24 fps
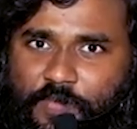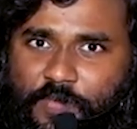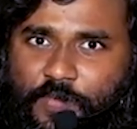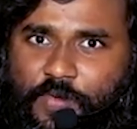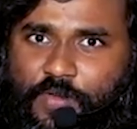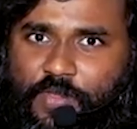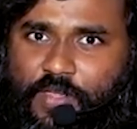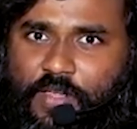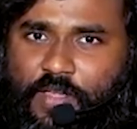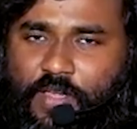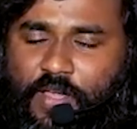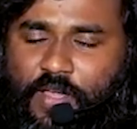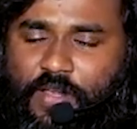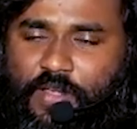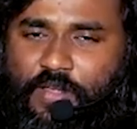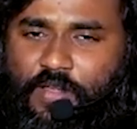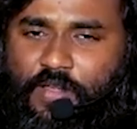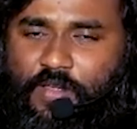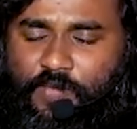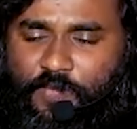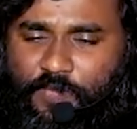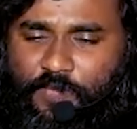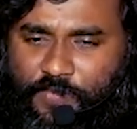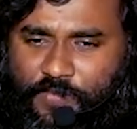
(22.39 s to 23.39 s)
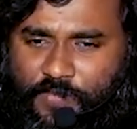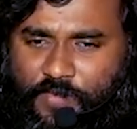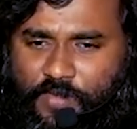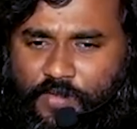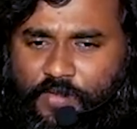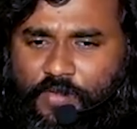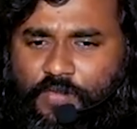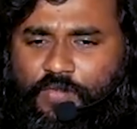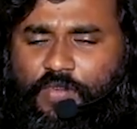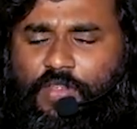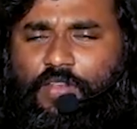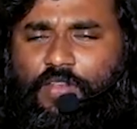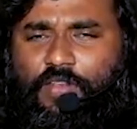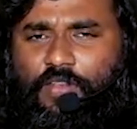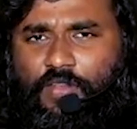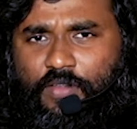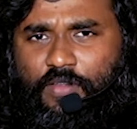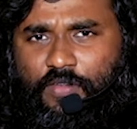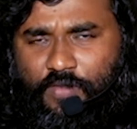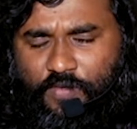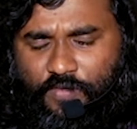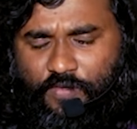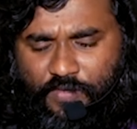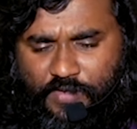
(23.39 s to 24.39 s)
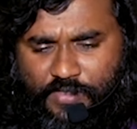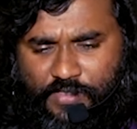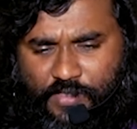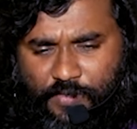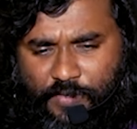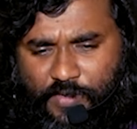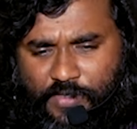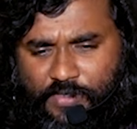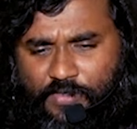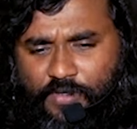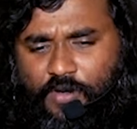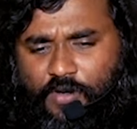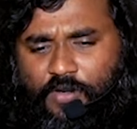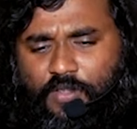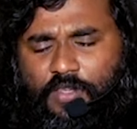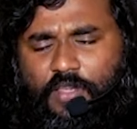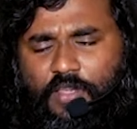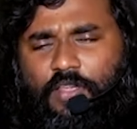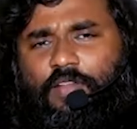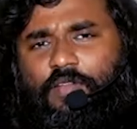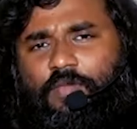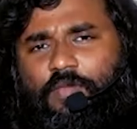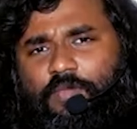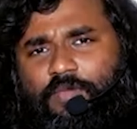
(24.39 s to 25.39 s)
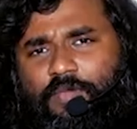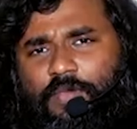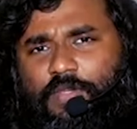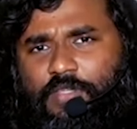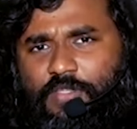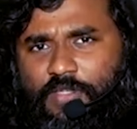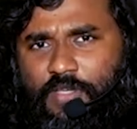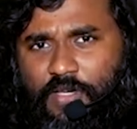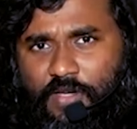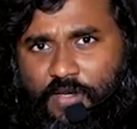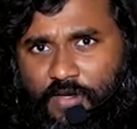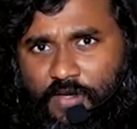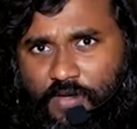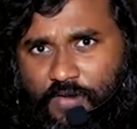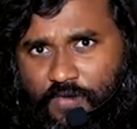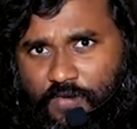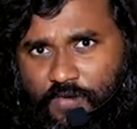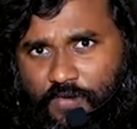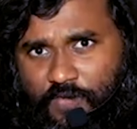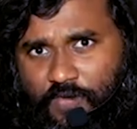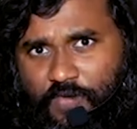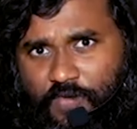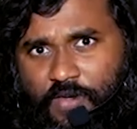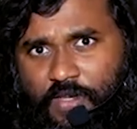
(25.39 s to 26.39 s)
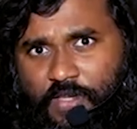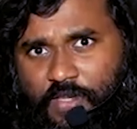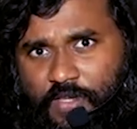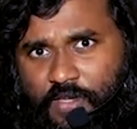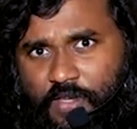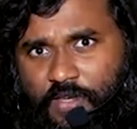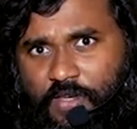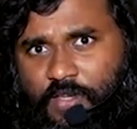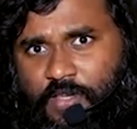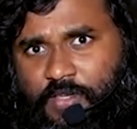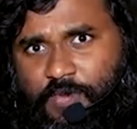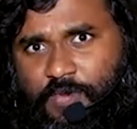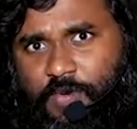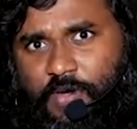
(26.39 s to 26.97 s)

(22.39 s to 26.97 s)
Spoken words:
Okay, and when wisdom is not there, but still, when he in his